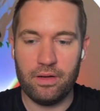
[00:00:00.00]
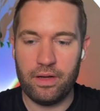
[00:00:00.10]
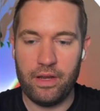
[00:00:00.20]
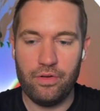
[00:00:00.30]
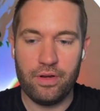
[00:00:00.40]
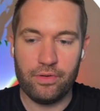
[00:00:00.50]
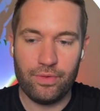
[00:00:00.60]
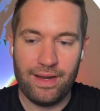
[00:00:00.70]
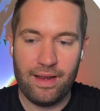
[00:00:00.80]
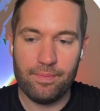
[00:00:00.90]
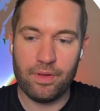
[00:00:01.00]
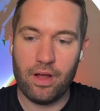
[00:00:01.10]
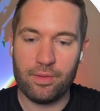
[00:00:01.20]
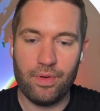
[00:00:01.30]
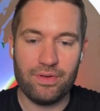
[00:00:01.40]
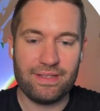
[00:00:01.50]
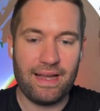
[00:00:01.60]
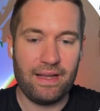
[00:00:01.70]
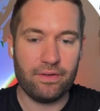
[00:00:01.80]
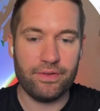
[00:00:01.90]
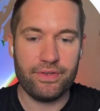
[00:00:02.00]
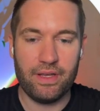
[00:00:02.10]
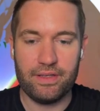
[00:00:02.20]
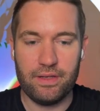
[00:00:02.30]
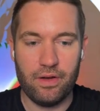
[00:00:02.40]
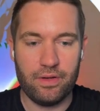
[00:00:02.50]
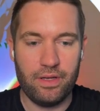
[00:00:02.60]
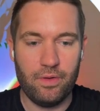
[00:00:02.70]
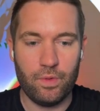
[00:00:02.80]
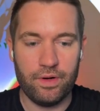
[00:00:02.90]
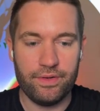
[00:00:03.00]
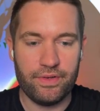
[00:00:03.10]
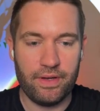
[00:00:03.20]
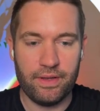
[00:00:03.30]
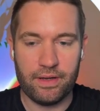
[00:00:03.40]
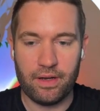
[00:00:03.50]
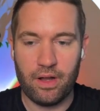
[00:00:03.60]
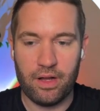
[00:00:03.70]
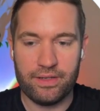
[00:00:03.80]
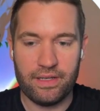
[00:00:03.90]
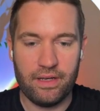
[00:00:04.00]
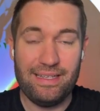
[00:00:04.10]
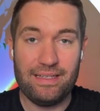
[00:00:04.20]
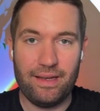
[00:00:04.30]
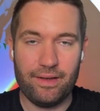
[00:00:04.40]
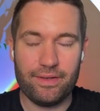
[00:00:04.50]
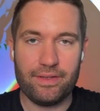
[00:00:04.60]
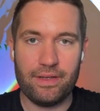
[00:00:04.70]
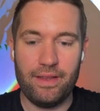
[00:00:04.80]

Can you create blog post titles, SEO keywords, and like a content details?